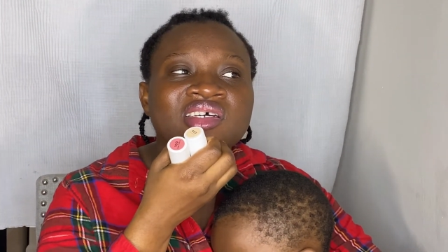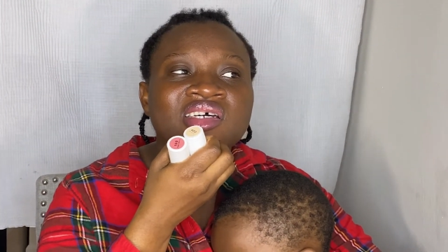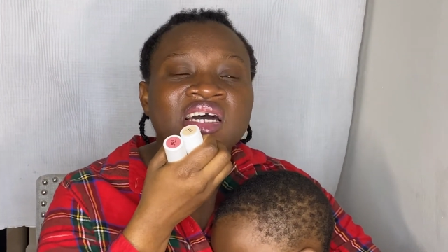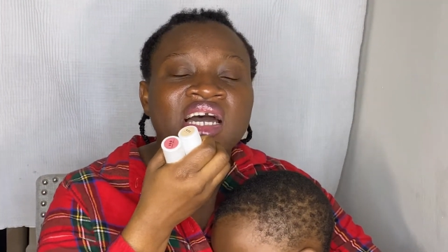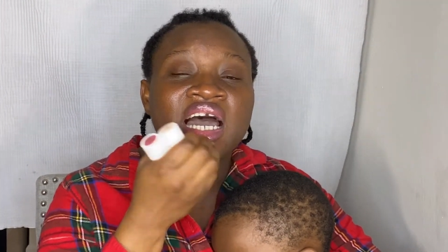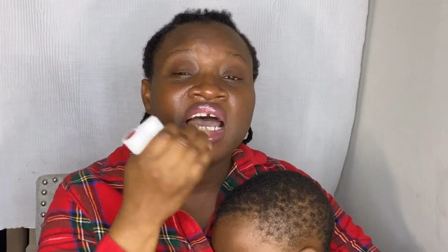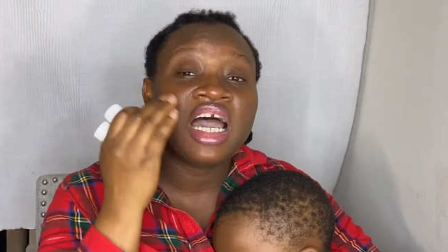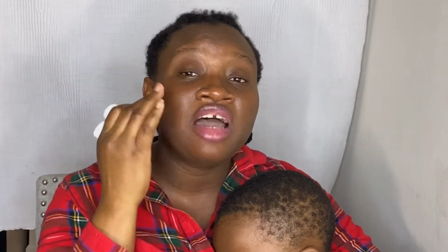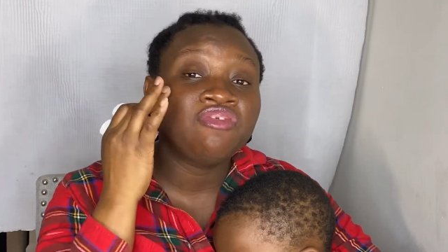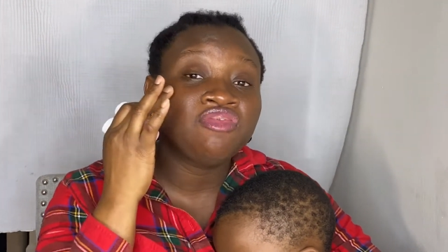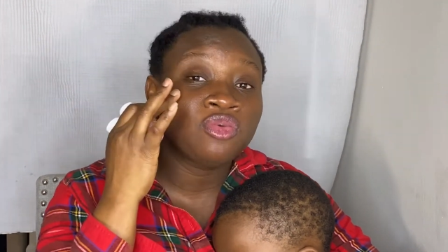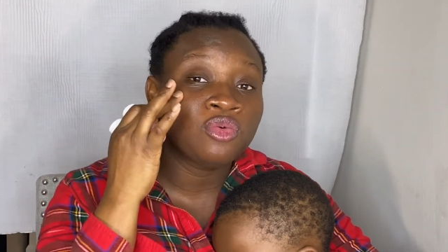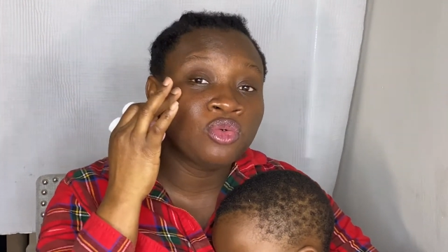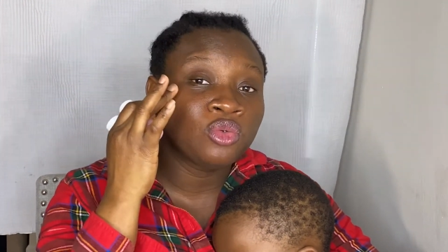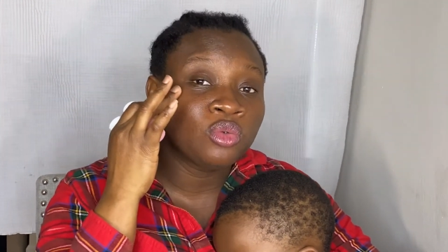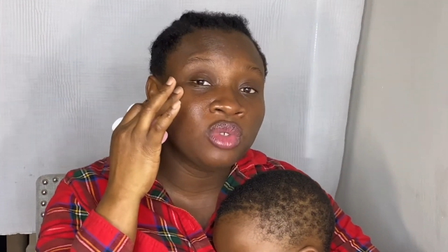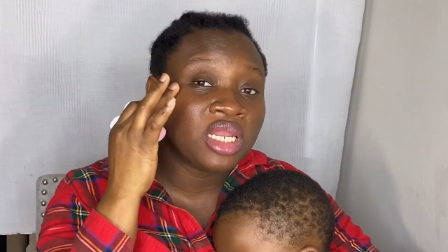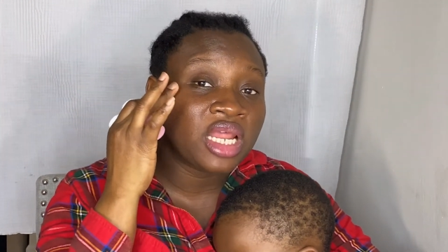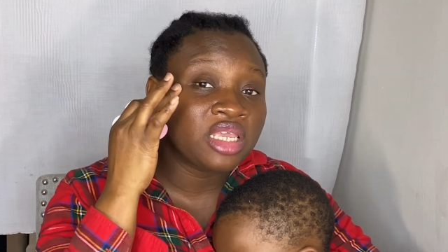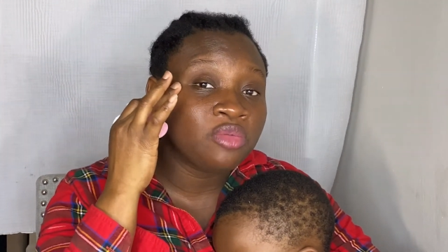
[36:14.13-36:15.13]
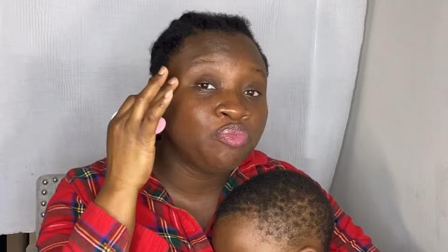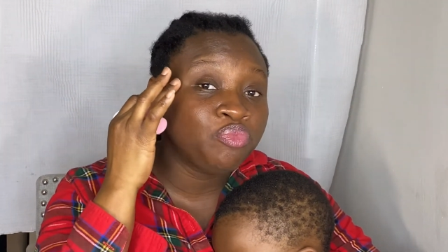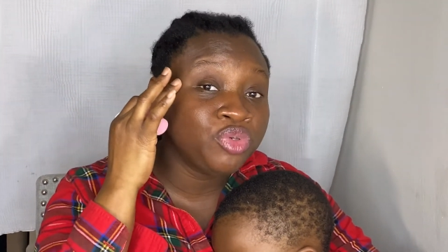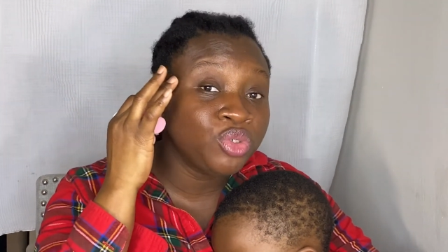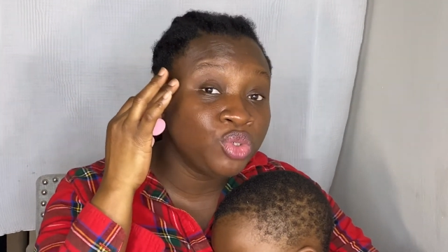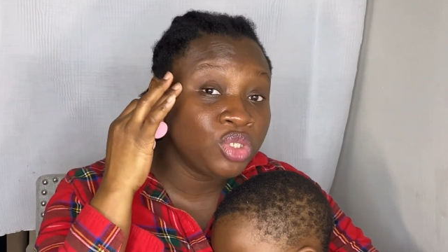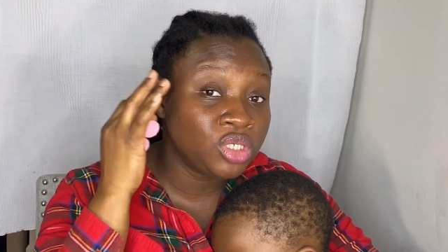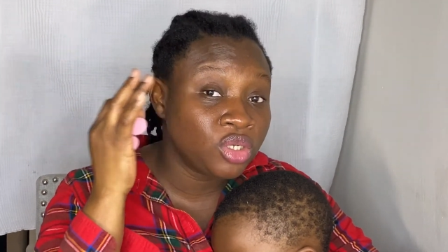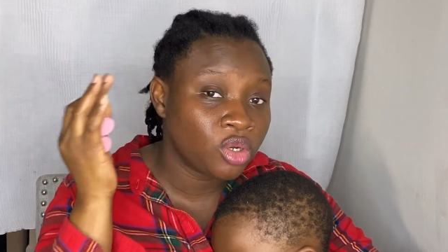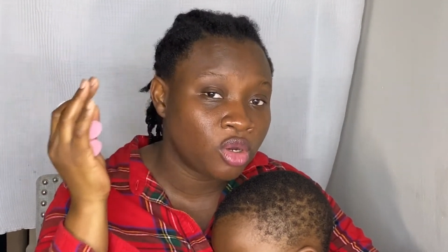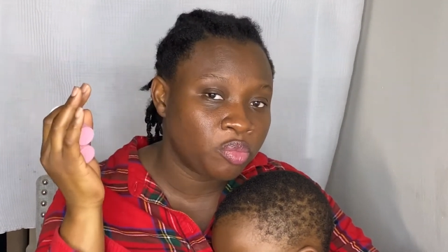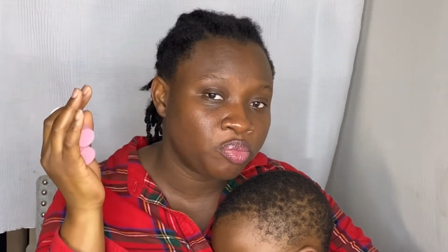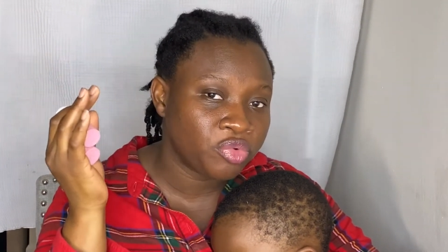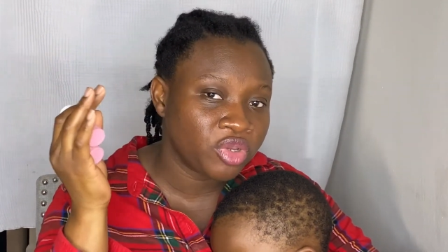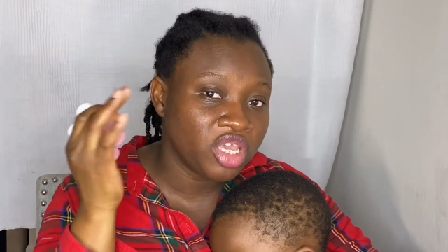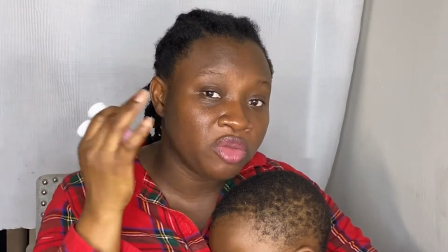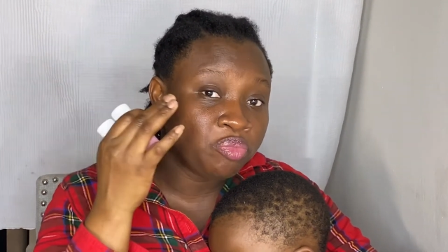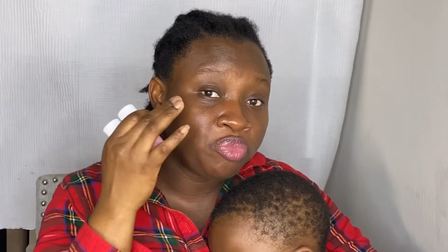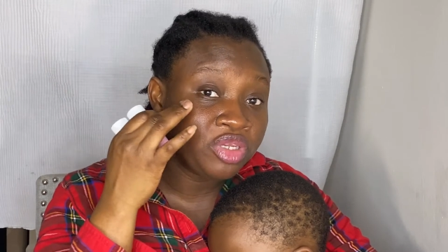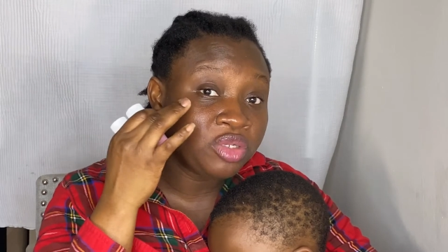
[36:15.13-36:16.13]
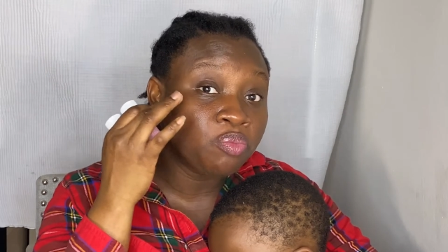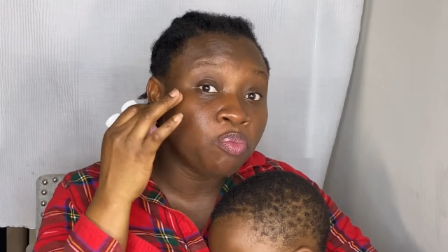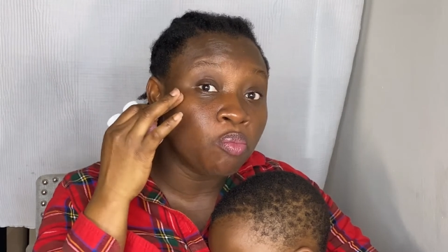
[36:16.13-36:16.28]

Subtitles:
I have to like build it up a bit